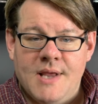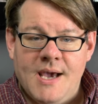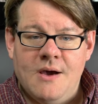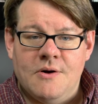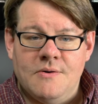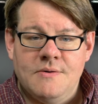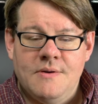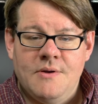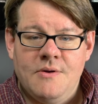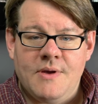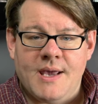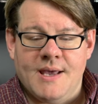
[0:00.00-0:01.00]
Dow,
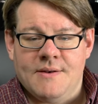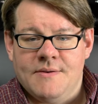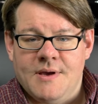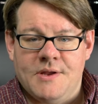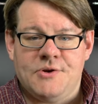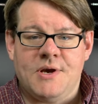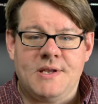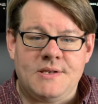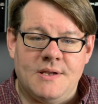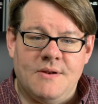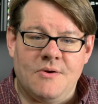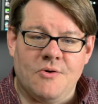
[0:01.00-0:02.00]
and adjust
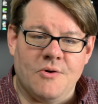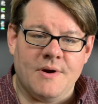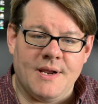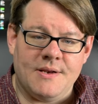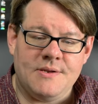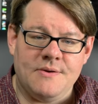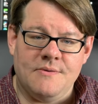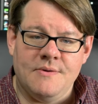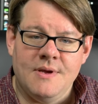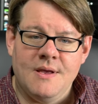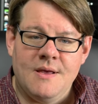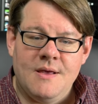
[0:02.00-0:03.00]
it according to
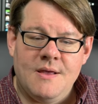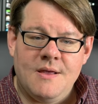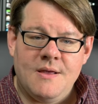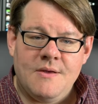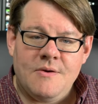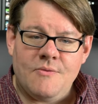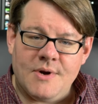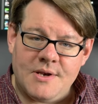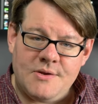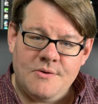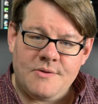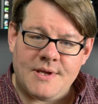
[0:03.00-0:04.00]
what a
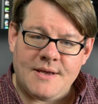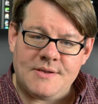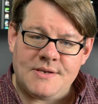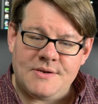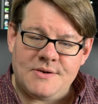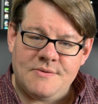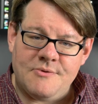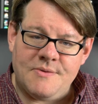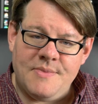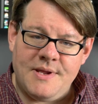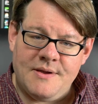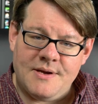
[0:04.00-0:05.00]
2000
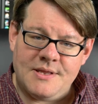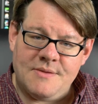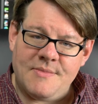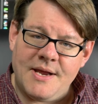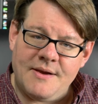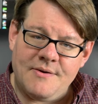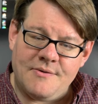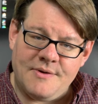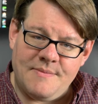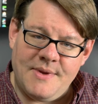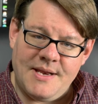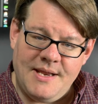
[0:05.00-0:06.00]
would be on the micro
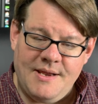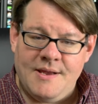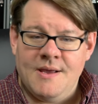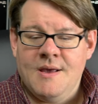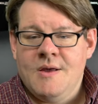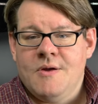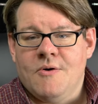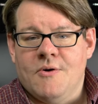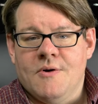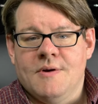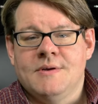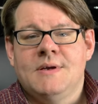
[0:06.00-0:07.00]
E mini
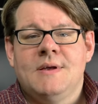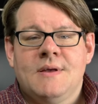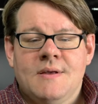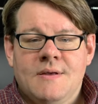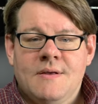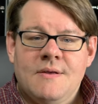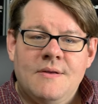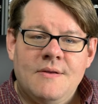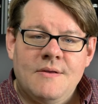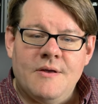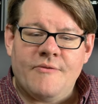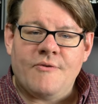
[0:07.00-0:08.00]
or
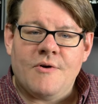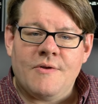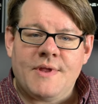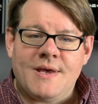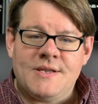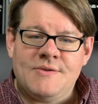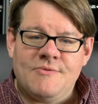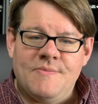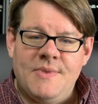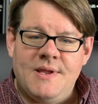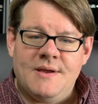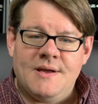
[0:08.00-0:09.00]
a 4000
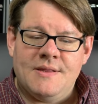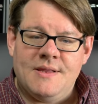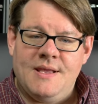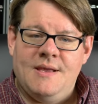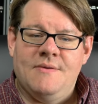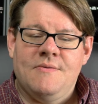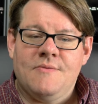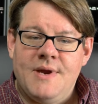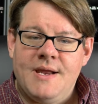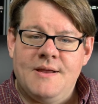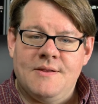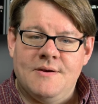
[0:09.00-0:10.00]
would be on the
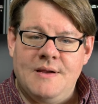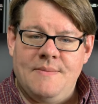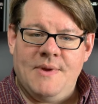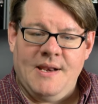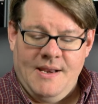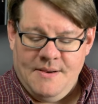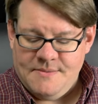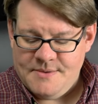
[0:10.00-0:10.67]
regular E mini